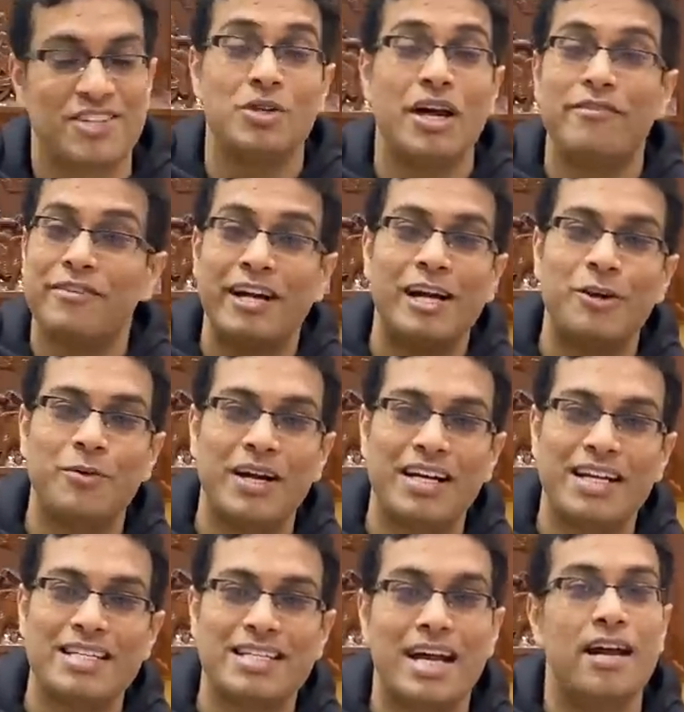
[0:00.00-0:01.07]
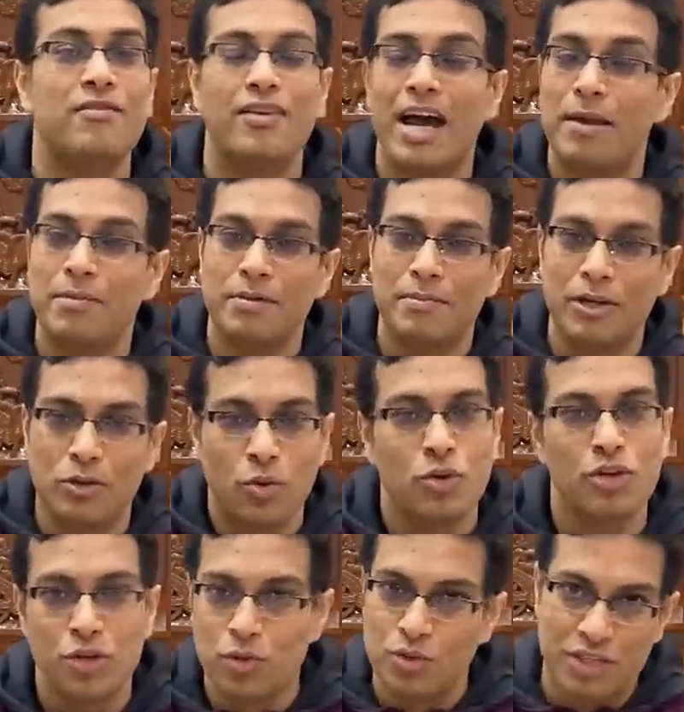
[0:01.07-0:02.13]
So I fail to understand why people
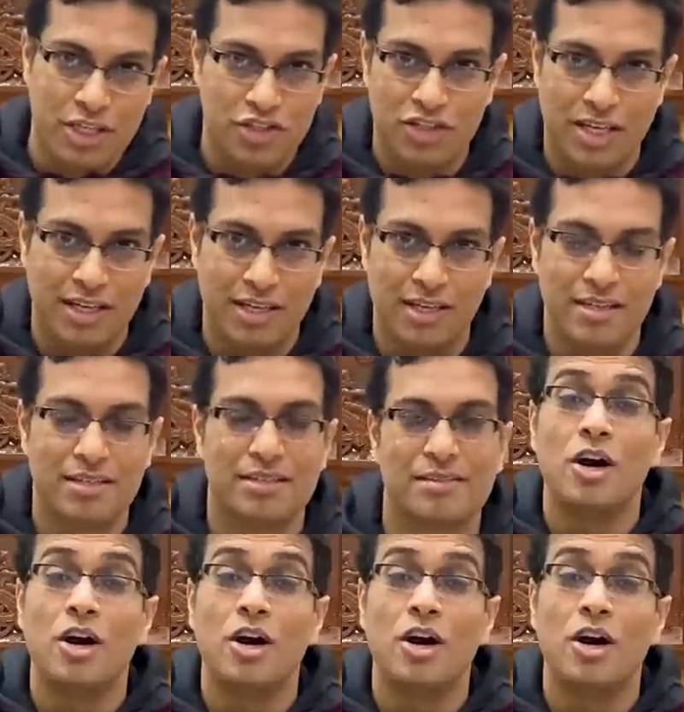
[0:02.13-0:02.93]
don't use such techniques.